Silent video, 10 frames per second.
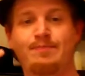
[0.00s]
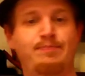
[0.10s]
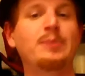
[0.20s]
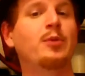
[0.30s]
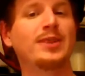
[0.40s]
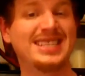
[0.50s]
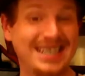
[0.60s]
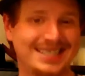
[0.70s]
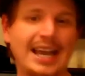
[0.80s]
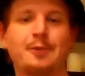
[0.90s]
people, when they say
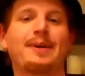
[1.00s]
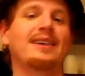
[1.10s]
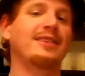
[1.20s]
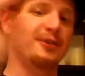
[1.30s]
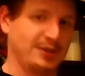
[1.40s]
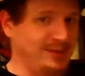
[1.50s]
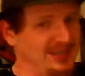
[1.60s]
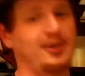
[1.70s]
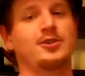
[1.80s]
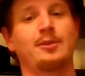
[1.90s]
psychopath, they usually mean
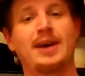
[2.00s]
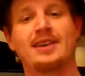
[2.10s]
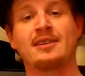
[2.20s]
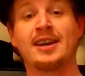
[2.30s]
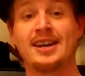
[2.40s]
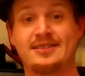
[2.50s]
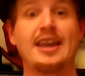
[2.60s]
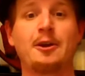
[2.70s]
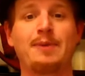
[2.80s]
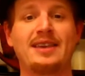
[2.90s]
sociopath. A
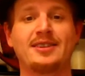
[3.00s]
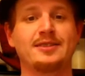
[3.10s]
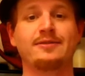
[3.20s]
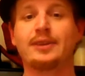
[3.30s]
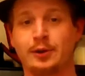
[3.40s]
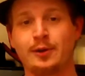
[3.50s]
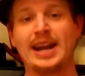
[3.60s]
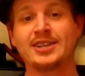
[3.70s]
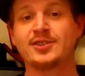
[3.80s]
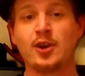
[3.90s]
psychopath doesn't feel
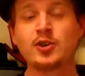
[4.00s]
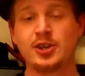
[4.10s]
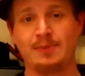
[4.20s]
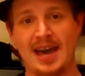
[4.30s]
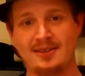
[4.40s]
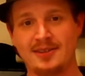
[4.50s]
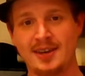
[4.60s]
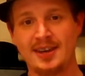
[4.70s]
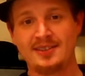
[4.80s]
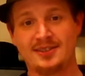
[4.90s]
regret. A sociopath
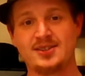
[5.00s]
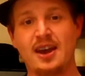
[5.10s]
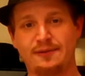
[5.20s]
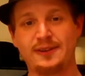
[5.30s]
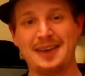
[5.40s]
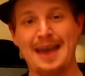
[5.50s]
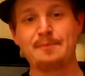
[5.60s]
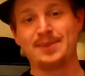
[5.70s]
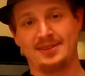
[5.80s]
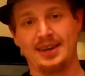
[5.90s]
does not feel
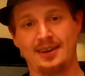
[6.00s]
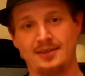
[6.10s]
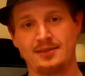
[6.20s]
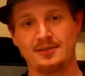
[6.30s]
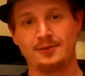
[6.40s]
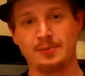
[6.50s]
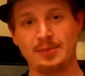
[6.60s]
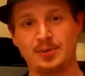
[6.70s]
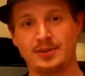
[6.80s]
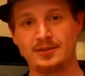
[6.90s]
empathy for
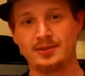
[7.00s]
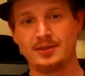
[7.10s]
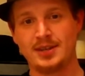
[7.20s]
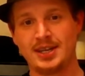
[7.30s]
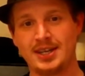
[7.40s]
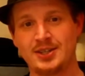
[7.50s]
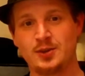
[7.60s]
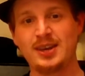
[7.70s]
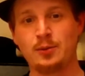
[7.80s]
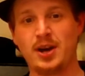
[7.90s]
people.
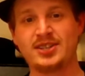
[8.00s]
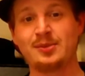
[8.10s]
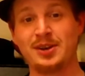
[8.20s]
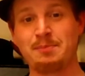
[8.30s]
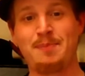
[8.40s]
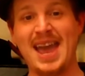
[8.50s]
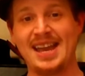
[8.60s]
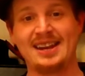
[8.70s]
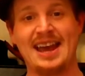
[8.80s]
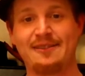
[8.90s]
So you can watch someone in
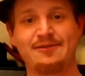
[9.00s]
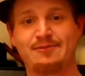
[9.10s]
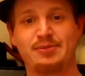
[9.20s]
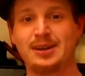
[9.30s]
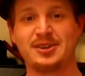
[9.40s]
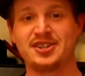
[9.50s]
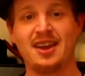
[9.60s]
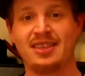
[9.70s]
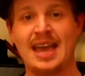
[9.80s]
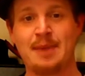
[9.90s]
pain and have pretty much
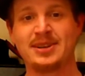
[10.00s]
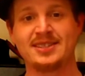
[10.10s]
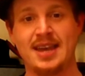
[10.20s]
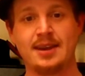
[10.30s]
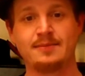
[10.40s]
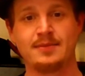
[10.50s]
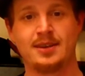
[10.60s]
nothing happen inside it.